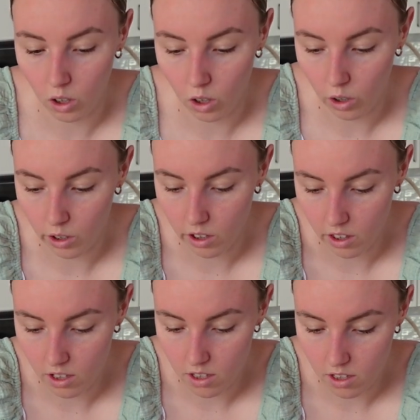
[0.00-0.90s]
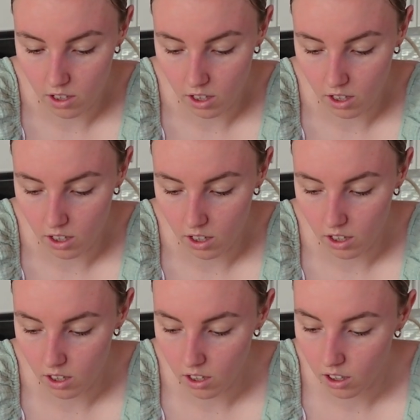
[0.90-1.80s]
coat this
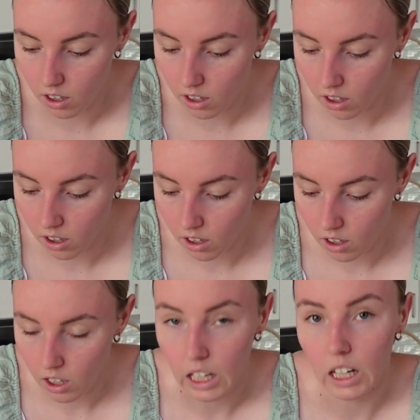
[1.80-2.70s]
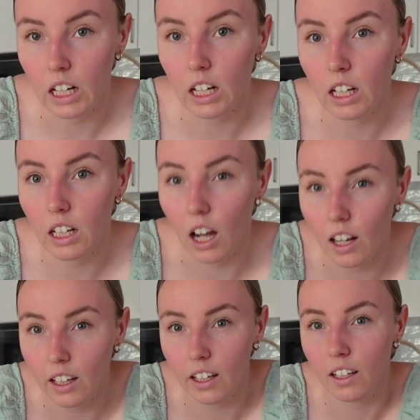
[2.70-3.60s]
in
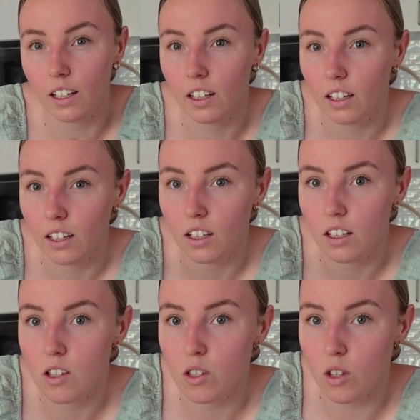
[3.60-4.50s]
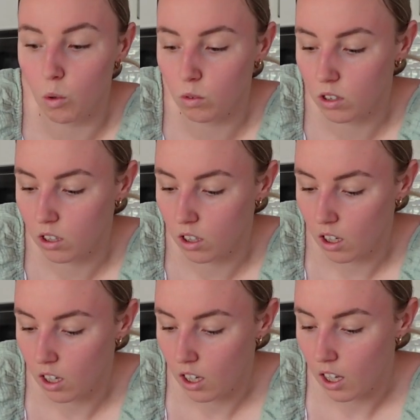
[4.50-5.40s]
garlic, salt,
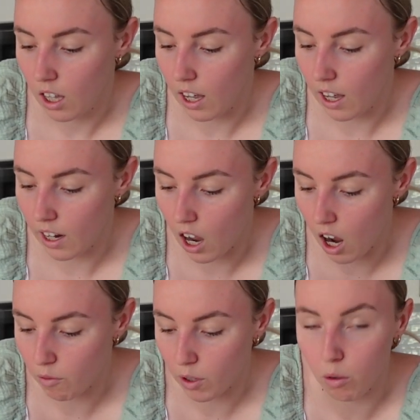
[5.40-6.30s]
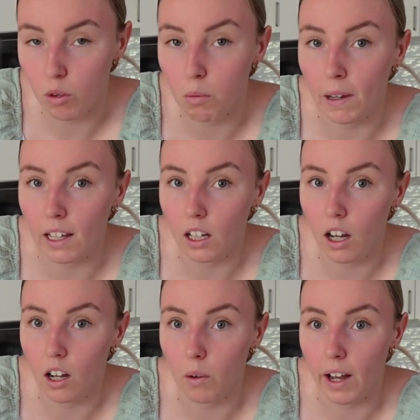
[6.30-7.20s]
and halfway through the bake
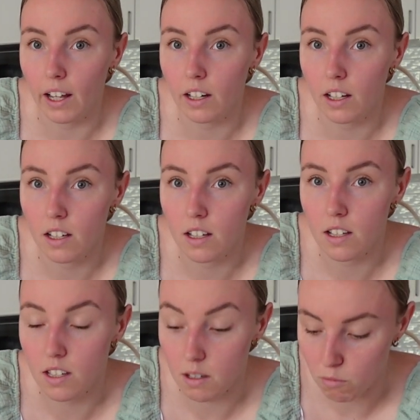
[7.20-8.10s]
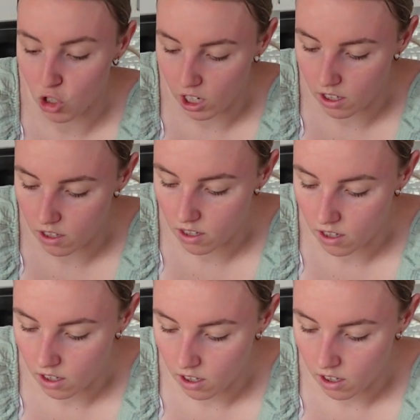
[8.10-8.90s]
I'll add some cheese,